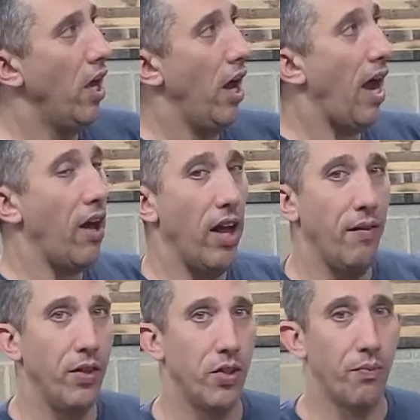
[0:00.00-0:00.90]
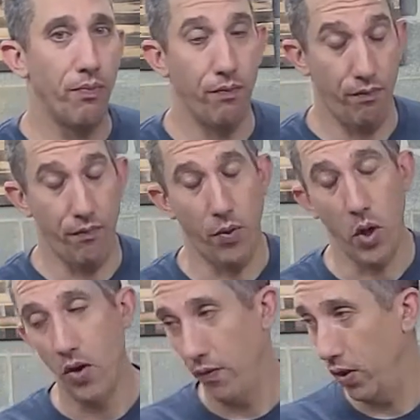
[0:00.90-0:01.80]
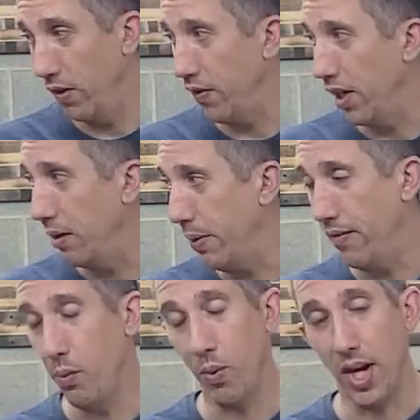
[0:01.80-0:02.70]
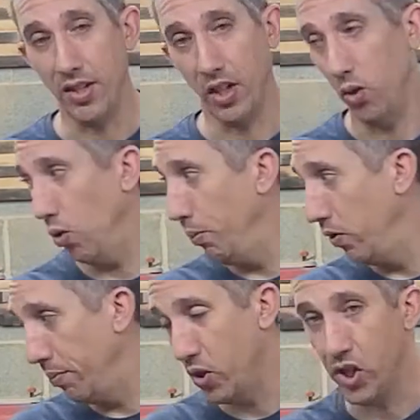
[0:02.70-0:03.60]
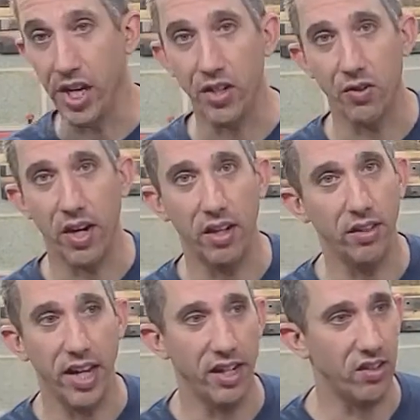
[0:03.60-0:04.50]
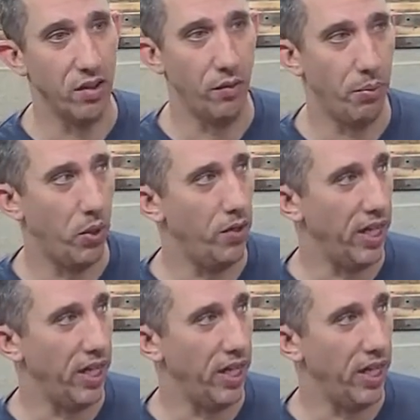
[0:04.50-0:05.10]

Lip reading: I'll have this for lifting up heavy project or moving machines around, taking something apart.